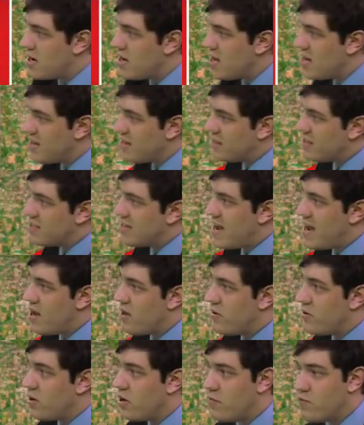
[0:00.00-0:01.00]
and hitting the
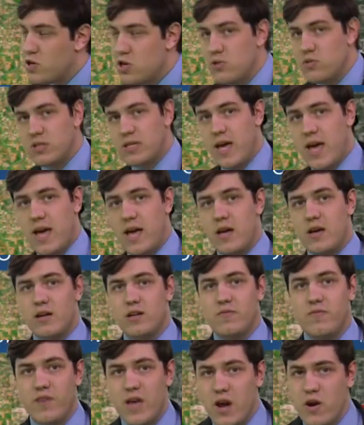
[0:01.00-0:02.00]
town of Yutan,
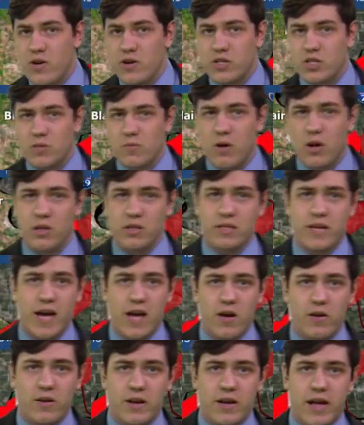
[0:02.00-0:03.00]
a very small
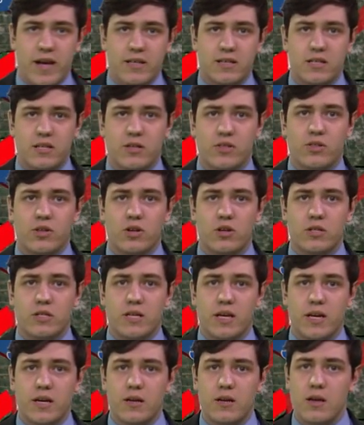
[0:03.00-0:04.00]
town in
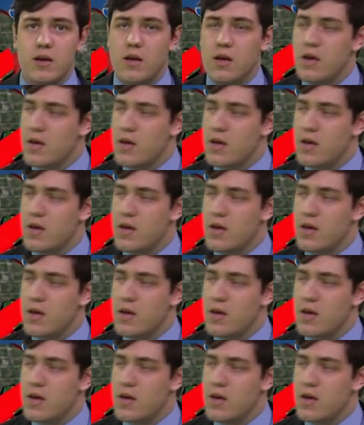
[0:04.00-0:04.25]
1913,